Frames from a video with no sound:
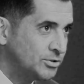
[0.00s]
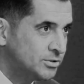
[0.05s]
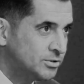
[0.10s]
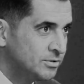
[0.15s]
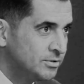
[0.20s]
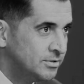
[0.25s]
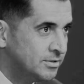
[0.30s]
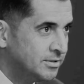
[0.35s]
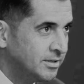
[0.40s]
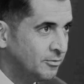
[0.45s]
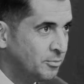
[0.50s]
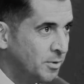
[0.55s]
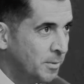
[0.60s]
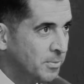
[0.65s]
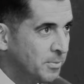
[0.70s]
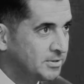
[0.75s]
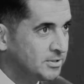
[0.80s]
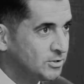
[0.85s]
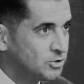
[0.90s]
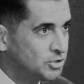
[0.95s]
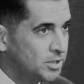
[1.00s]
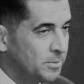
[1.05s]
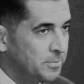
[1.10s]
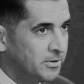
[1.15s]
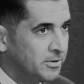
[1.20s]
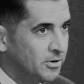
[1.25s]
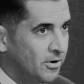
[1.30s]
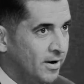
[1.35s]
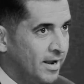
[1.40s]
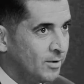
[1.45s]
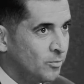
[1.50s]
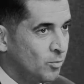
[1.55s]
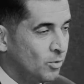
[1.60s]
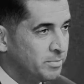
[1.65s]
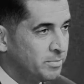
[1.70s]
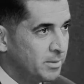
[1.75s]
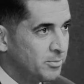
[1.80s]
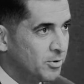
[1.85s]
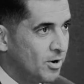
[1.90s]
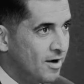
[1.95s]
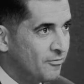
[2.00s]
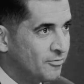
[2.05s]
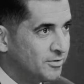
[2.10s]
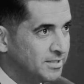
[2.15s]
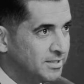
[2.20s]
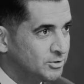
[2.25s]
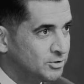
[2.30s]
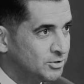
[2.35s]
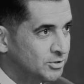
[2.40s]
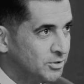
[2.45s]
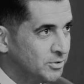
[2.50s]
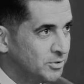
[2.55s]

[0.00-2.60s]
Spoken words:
If you put this chip in your head, and we'll offer this to you.